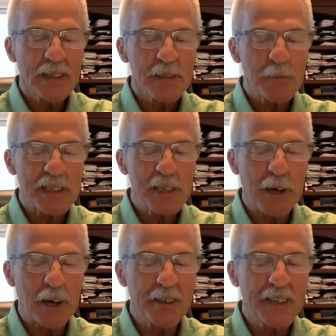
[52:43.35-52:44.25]
It speaks
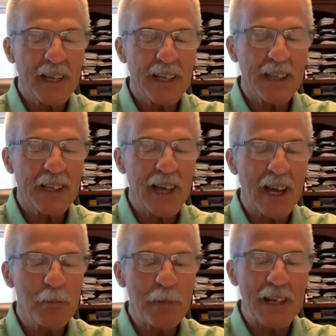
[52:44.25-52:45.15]
about her taking an
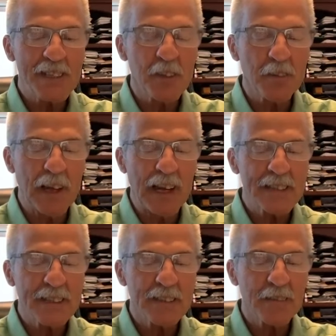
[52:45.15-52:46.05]
alabaster
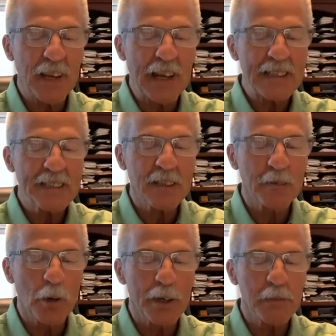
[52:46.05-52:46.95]
flask, flask
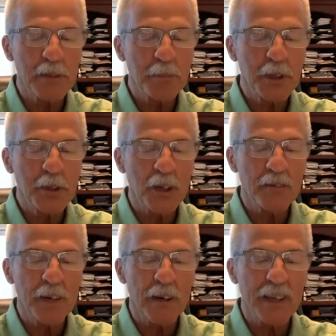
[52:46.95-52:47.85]
of ointment, pure,
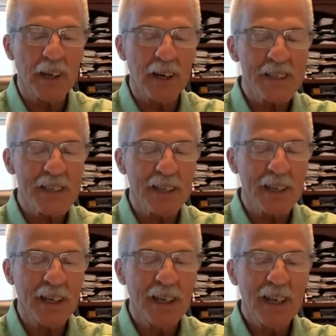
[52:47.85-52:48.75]
very
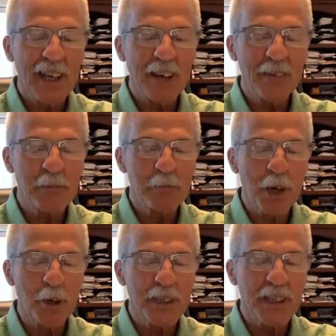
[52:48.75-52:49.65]
costly. Having
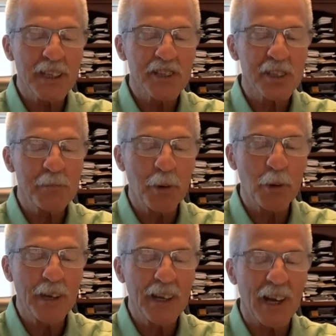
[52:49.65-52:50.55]
broken it, she
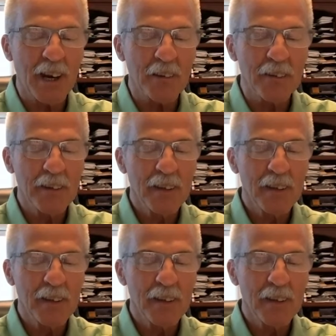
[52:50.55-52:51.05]
poured it out.